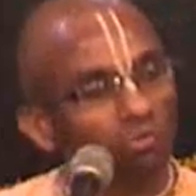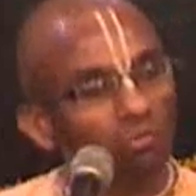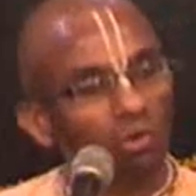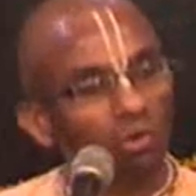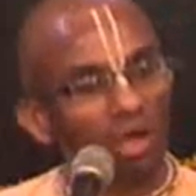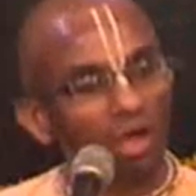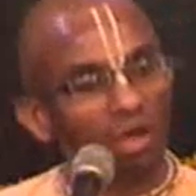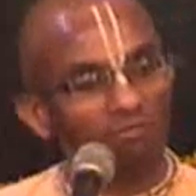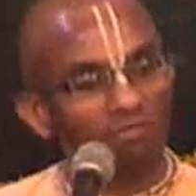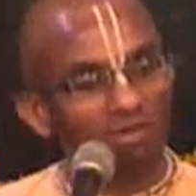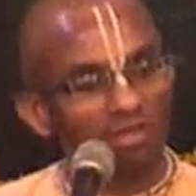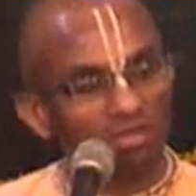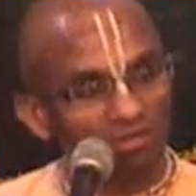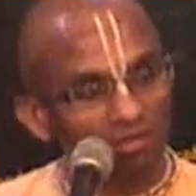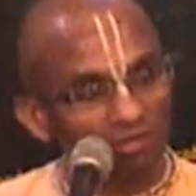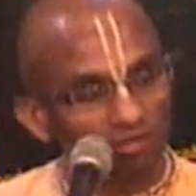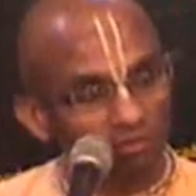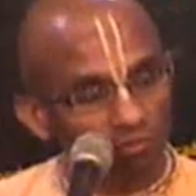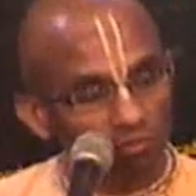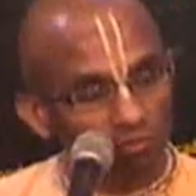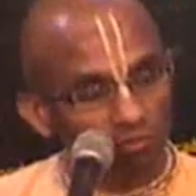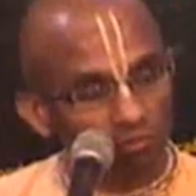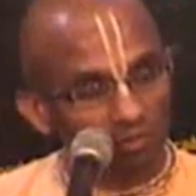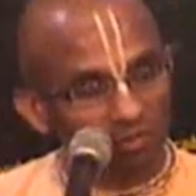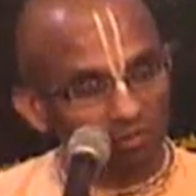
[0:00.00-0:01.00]
to have anything to
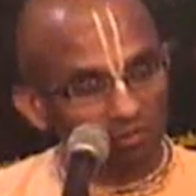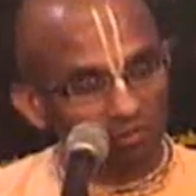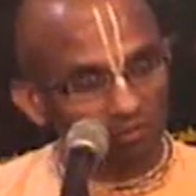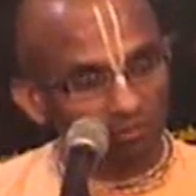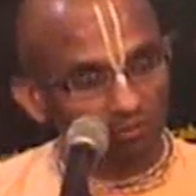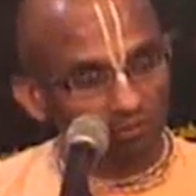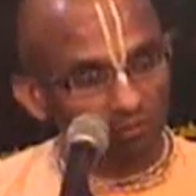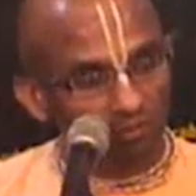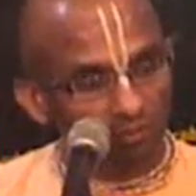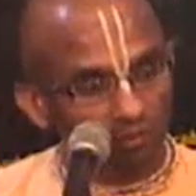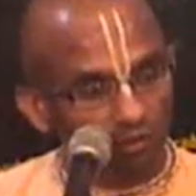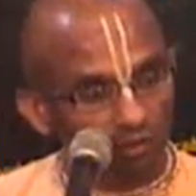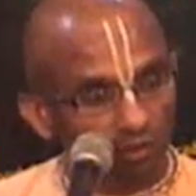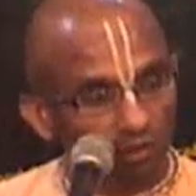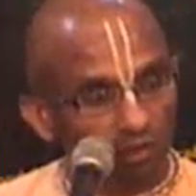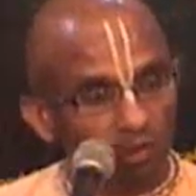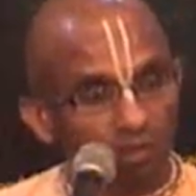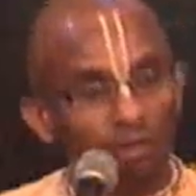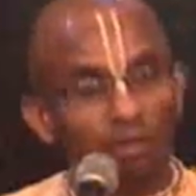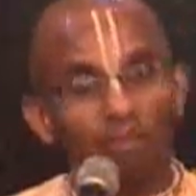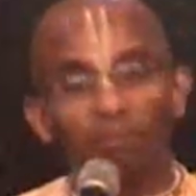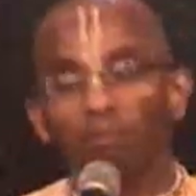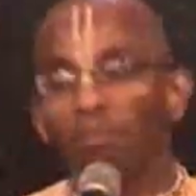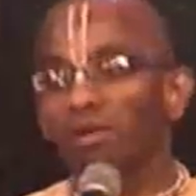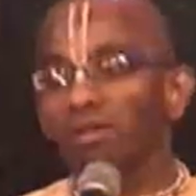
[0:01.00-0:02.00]
do with.
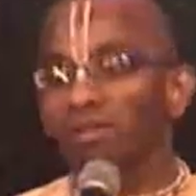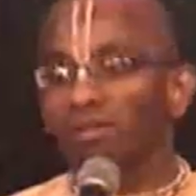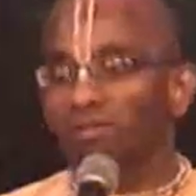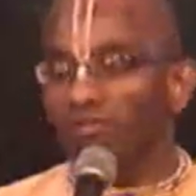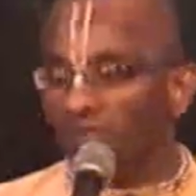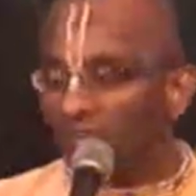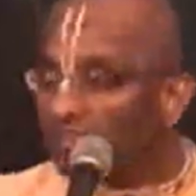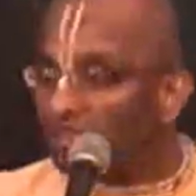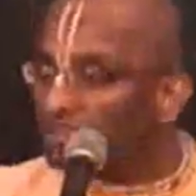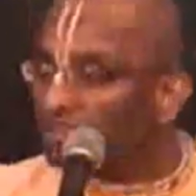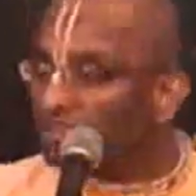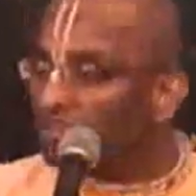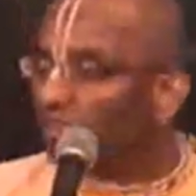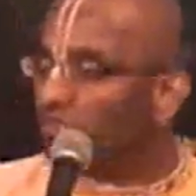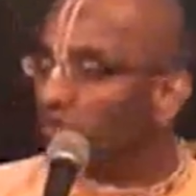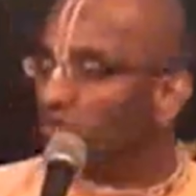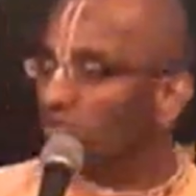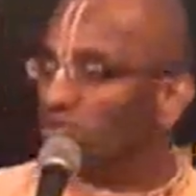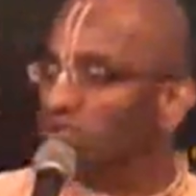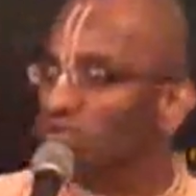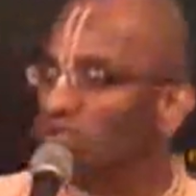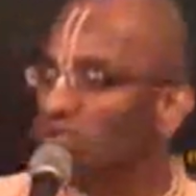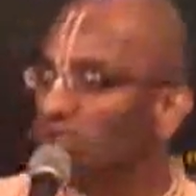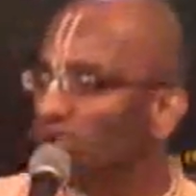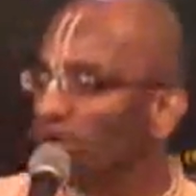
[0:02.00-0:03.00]
But the Vedic scriptures
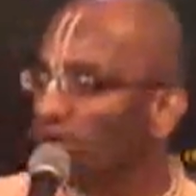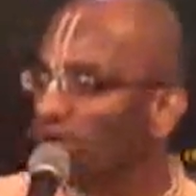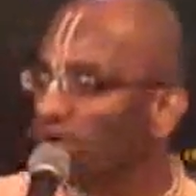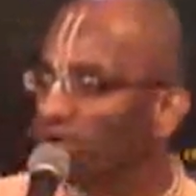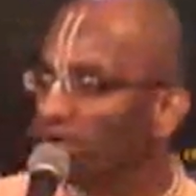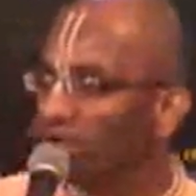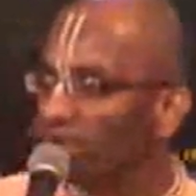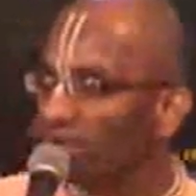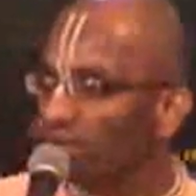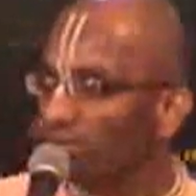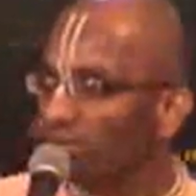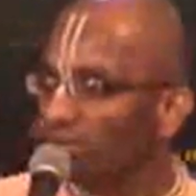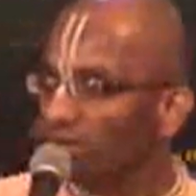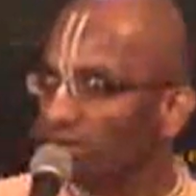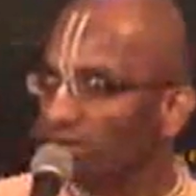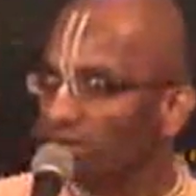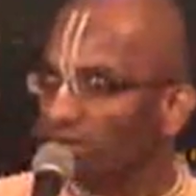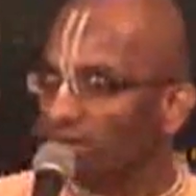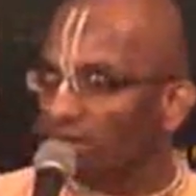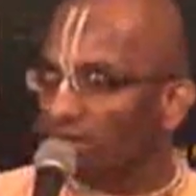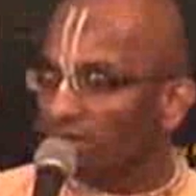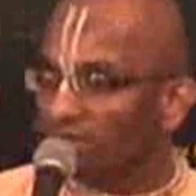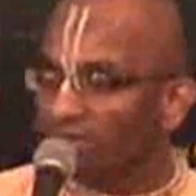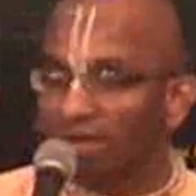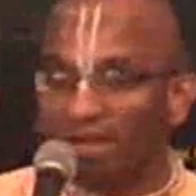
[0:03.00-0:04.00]
describe
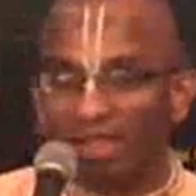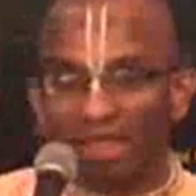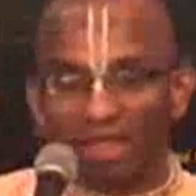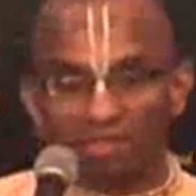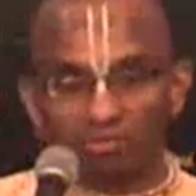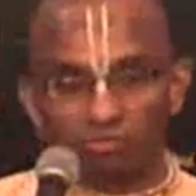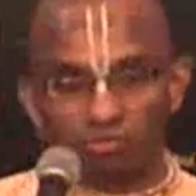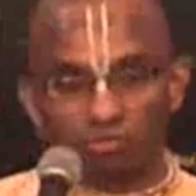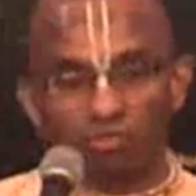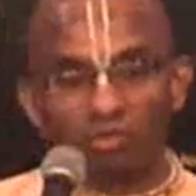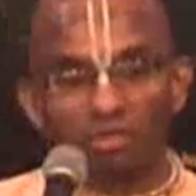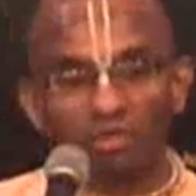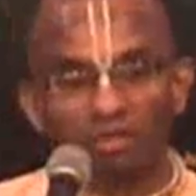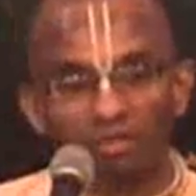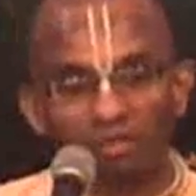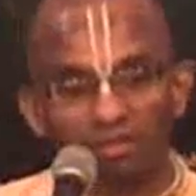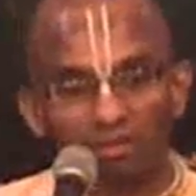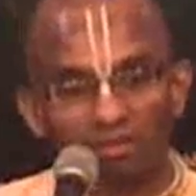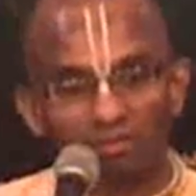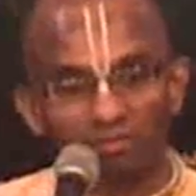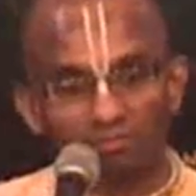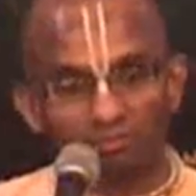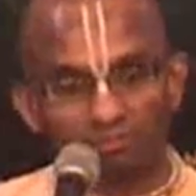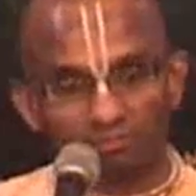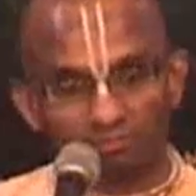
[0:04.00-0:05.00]
that
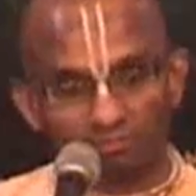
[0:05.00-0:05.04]
actually